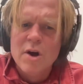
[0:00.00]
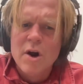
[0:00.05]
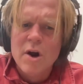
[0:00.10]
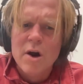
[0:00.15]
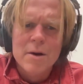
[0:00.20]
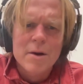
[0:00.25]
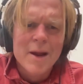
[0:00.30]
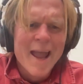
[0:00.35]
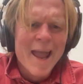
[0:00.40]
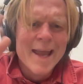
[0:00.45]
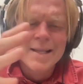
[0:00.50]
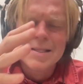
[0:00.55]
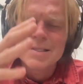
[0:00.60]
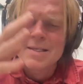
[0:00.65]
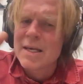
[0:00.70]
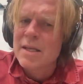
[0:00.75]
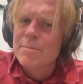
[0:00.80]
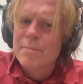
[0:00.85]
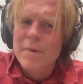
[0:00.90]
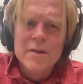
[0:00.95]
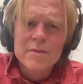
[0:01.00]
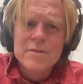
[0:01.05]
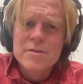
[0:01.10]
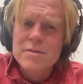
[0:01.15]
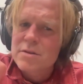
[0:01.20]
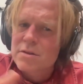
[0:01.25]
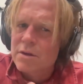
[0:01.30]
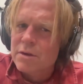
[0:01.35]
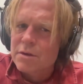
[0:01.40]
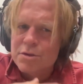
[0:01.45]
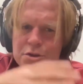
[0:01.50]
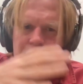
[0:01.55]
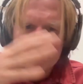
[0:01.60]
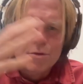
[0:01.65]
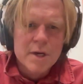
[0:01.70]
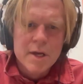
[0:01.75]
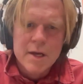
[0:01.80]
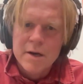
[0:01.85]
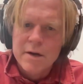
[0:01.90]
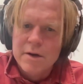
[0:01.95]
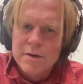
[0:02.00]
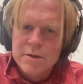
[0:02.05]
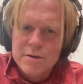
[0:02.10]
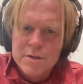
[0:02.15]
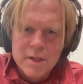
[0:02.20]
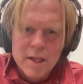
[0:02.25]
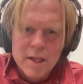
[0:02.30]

are 18 months or 2 years.